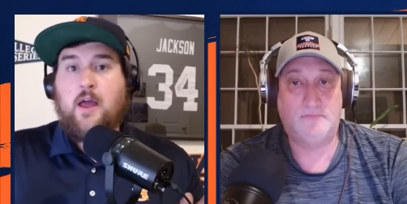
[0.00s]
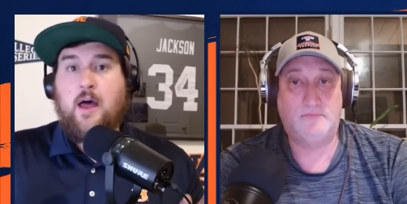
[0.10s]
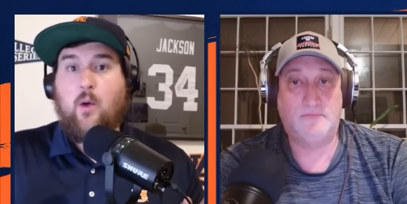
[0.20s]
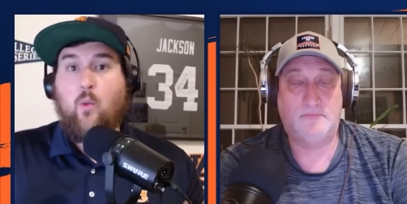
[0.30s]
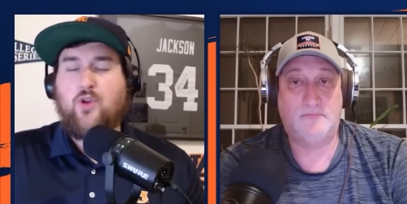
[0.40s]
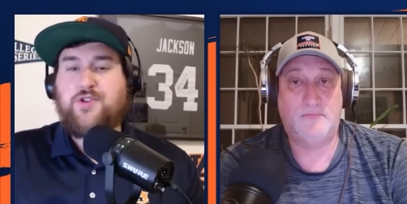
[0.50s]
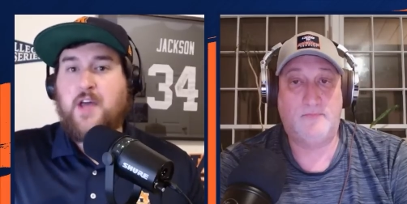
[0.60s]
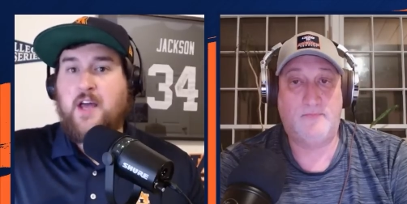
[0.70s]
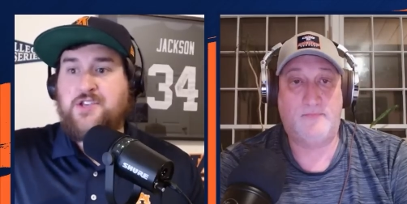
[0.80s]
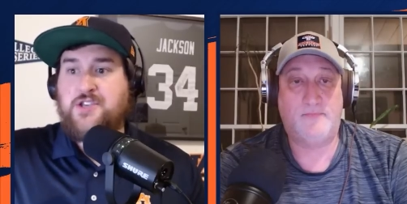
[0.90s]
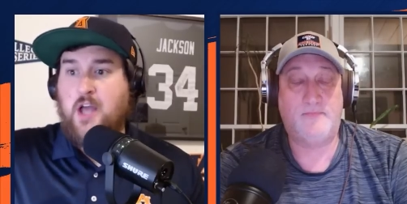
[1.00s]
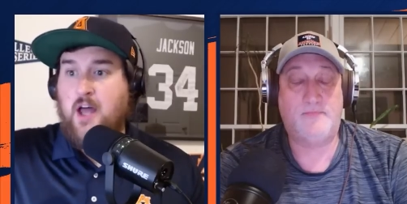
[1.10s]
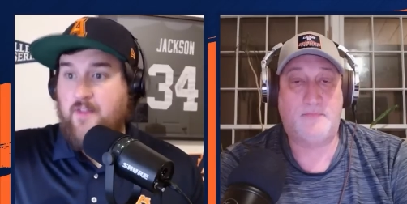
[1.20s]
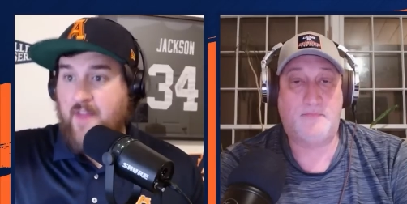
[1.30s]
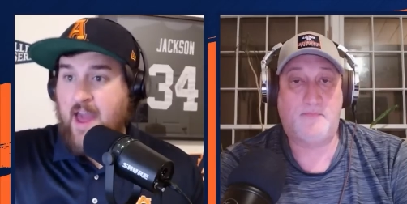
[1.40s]
Speaker 1: Uh, we'll touch
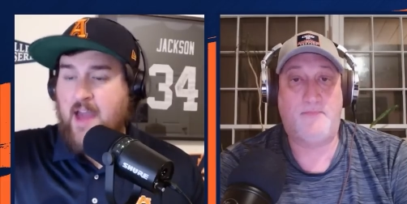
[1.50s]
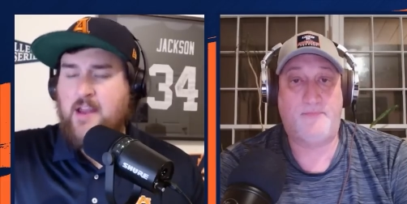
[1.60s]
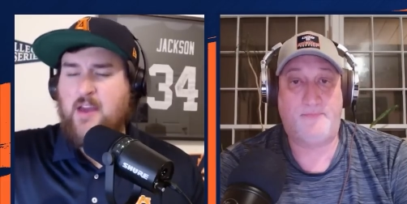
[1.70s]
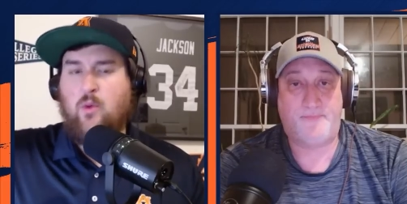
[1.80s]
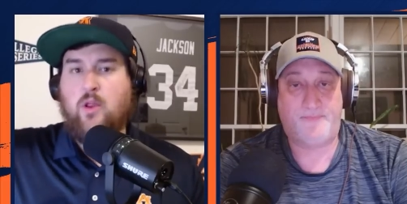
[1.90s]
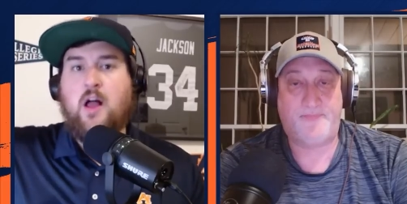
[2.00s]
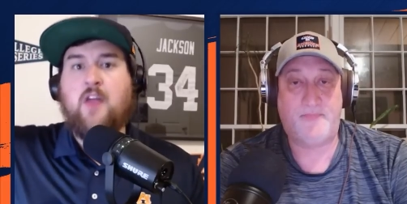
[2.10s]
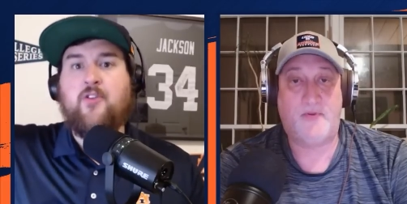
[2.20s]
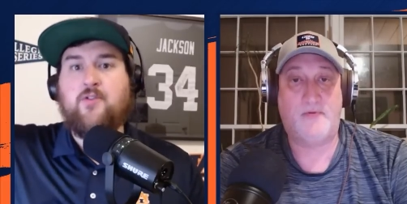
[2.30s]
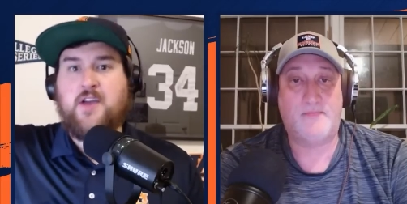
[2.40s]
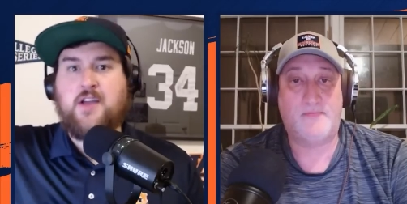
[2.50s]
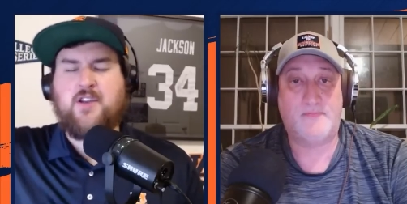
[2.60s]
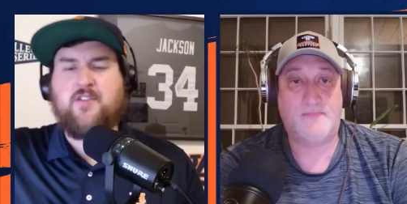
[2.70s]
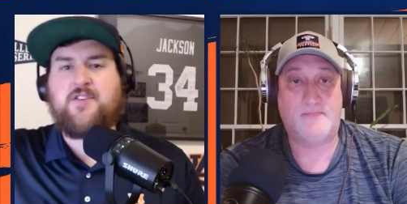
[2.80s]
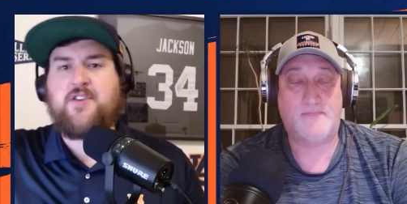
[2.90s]
on that, and we'll also touch
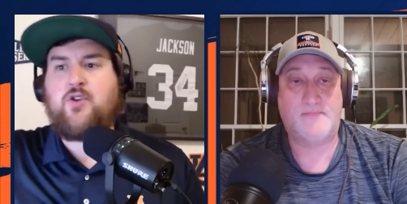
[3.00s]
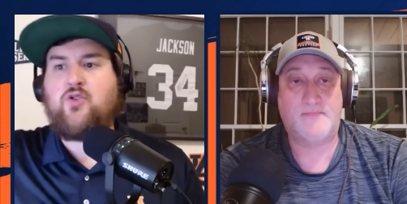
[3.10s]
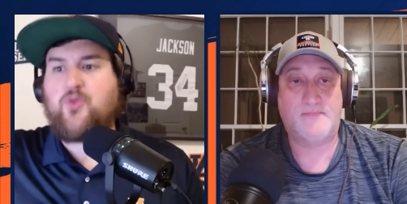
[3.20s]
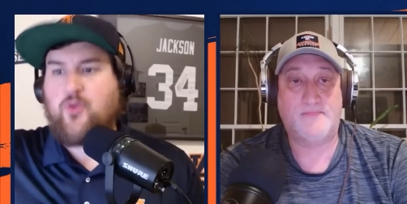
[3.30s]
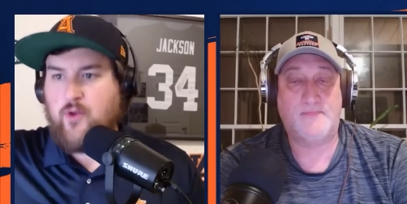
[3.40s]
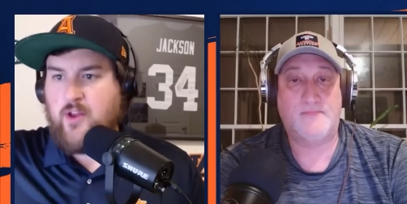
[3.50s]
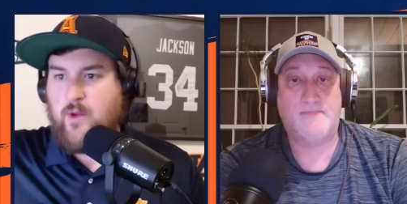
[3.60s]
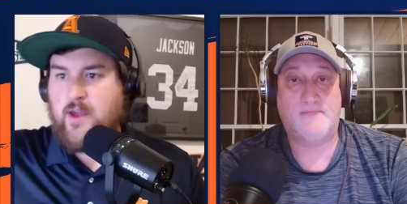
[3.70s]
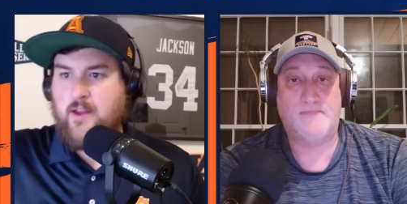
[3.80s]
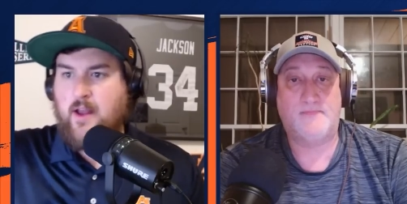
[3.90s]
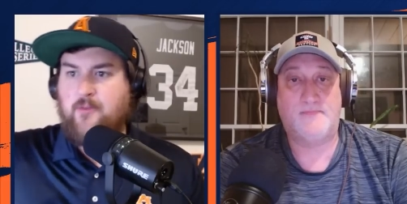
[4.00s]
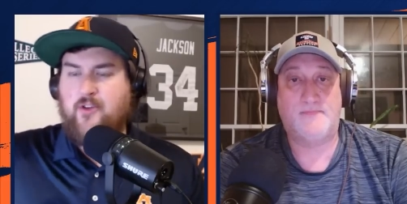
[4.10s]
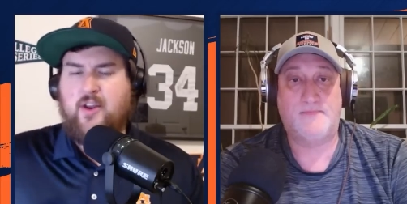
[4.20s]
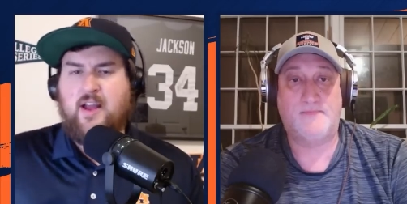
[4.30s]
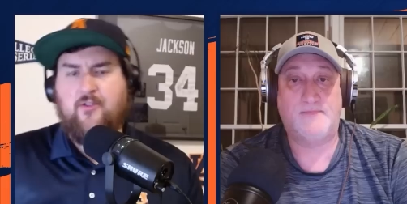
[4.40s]
on this huge recruiting weekend. Auburn's
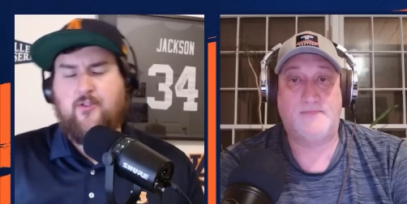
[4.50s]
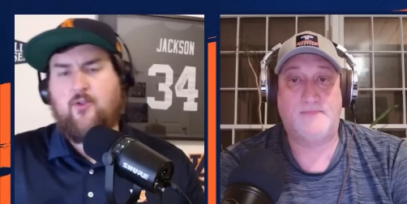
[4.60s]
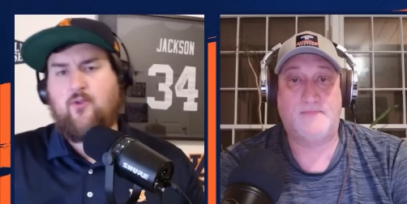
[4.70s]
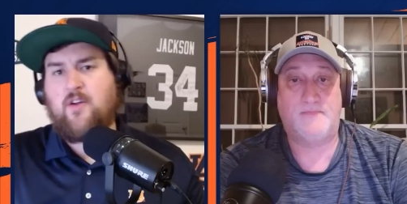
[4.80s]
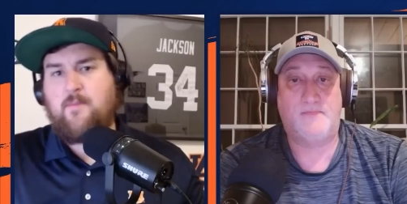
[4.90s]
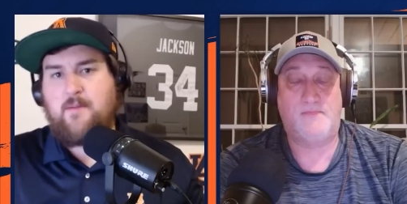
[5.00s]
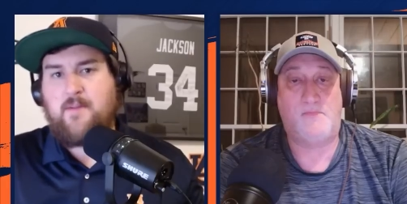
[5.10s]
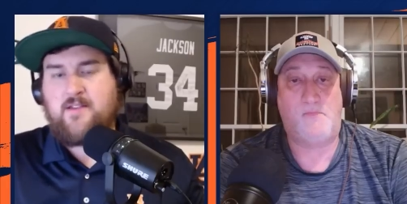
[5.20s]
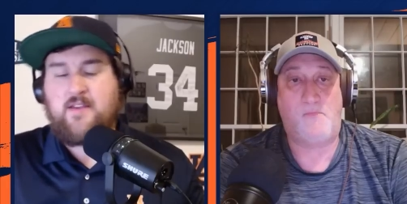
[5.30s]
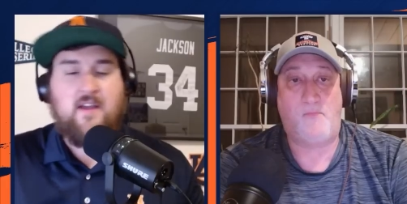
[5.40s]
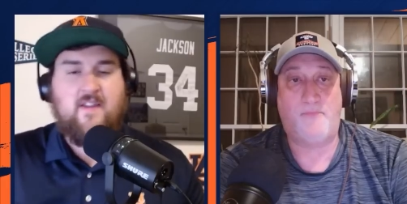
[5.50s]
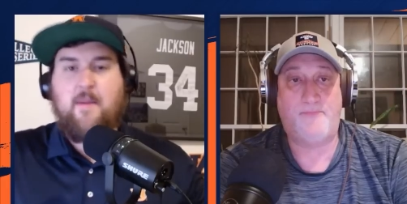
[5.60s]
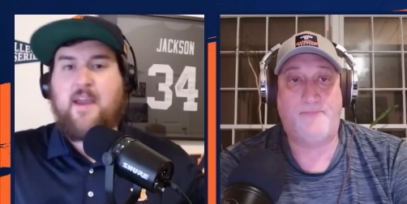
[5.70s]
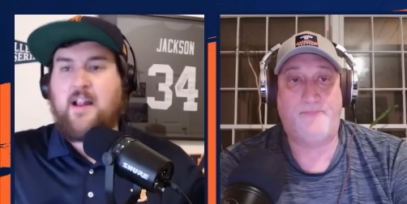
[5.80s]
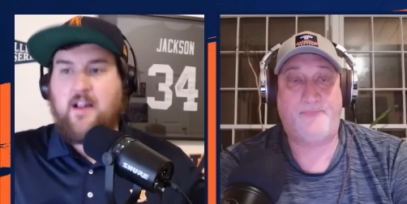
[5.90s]
already on two commitments. They
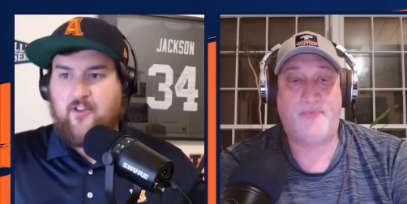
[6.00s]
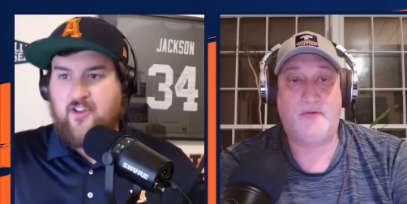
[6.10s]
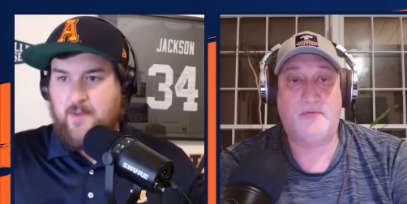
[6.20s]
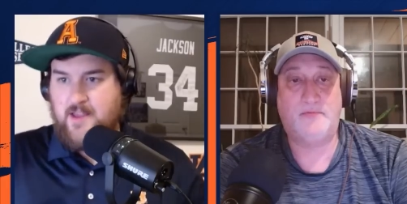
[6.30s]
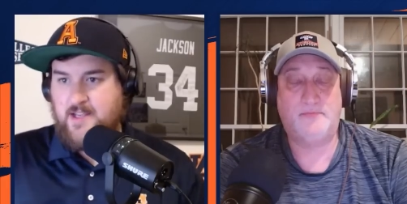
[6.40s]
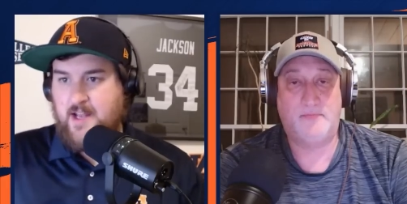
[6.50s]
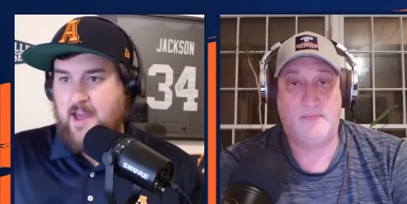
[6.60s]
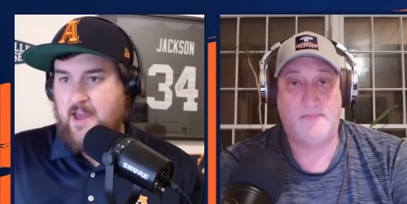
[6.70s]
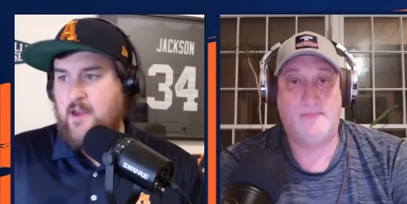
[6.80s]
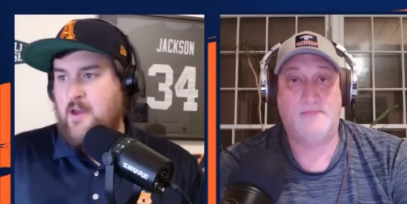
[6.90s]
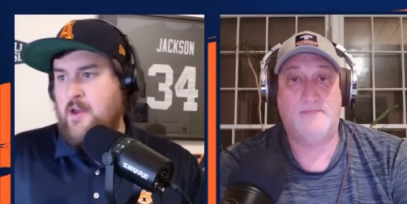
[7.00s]
may get another commit today